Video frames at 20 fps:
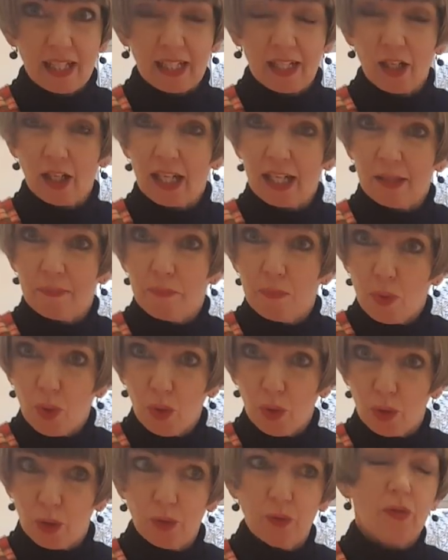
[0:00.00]
thing in
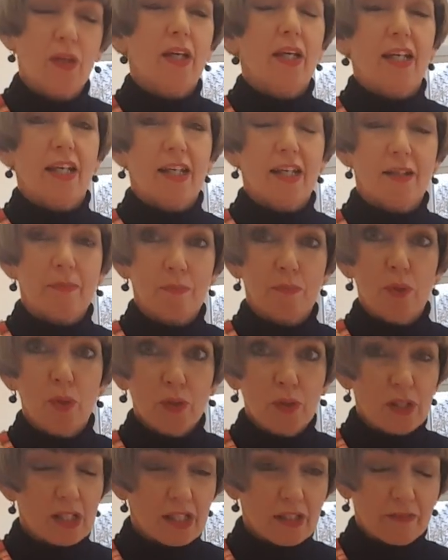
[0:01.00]
Moon.
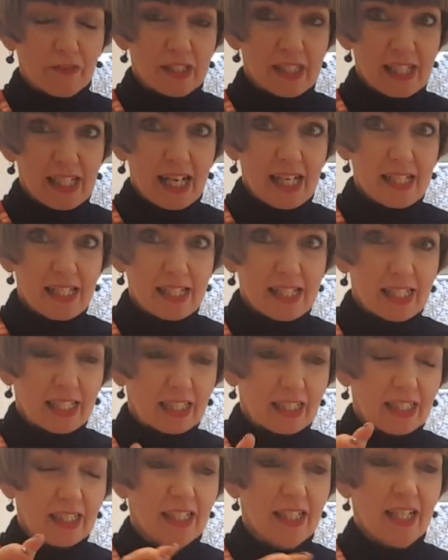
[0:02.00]
Moon is a
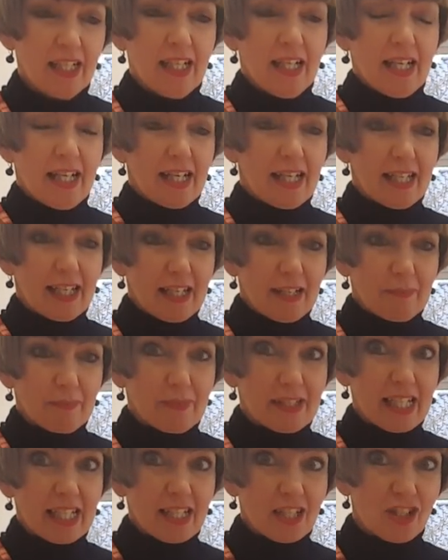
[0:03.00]
fantastic
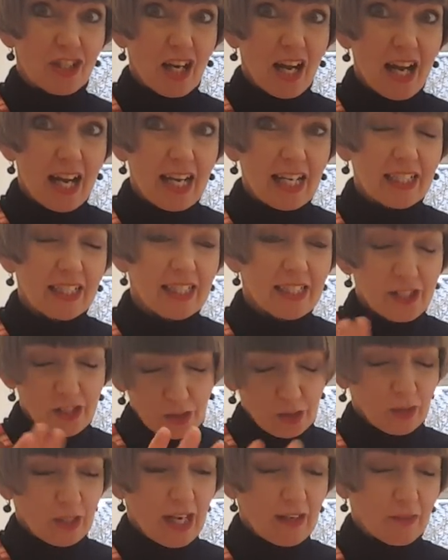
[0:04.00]
Danish
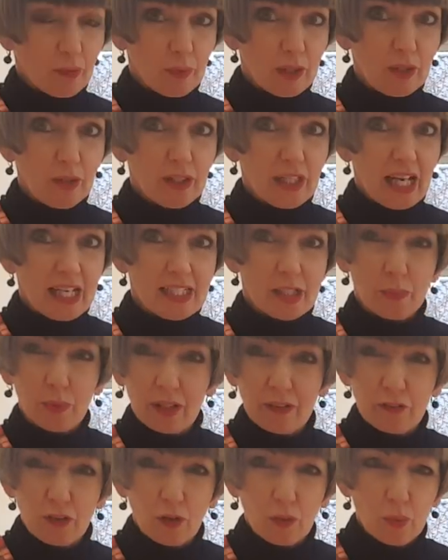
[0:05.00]
island. Go and have a wee look at it,
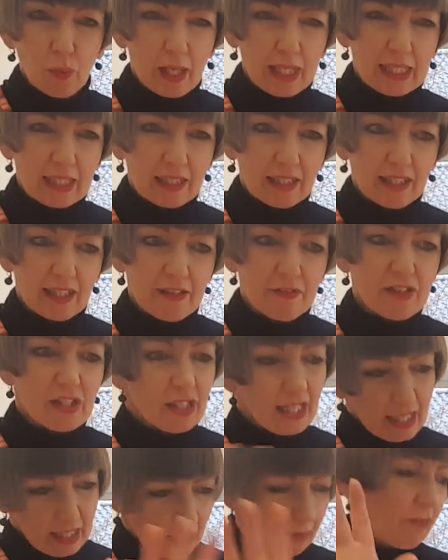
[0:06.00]
where they've got white
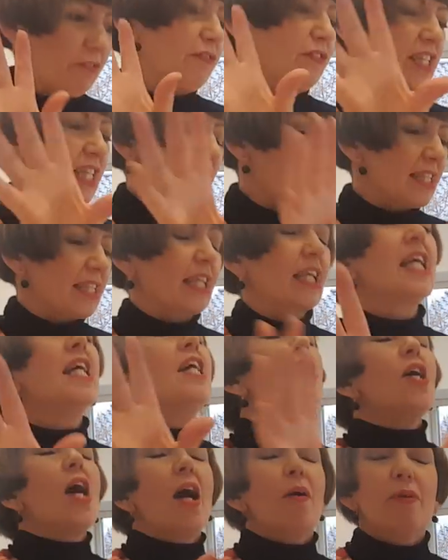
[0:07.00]
cliffs. Anyway, fantastic.
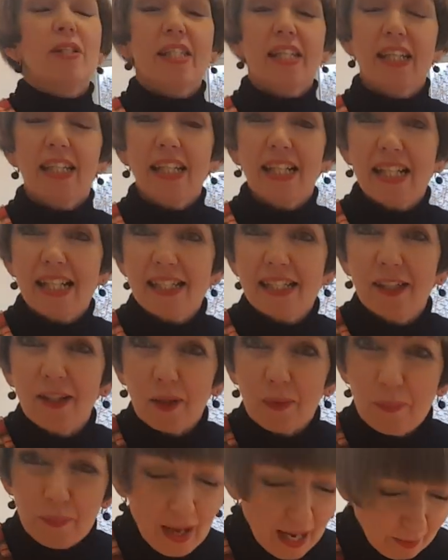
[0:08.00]
And we stayed at this
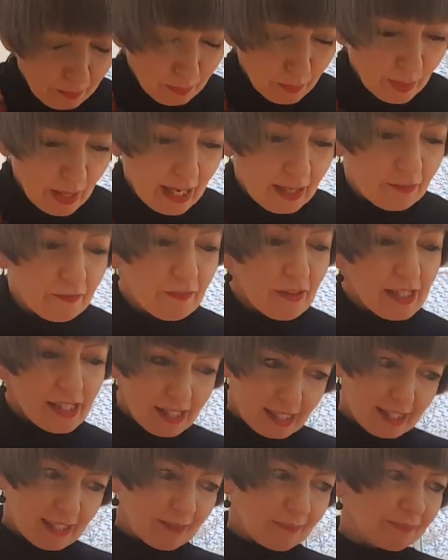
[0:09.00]
little bed and
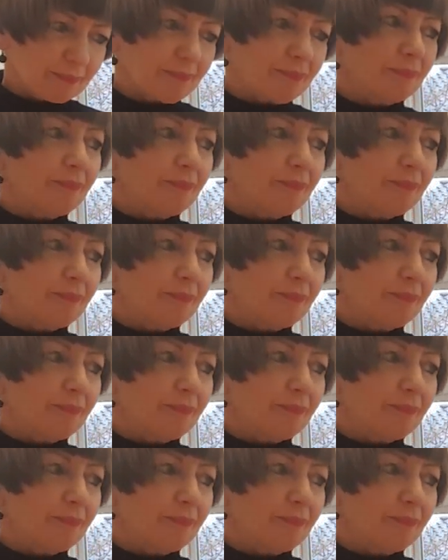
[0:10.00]
breakfast,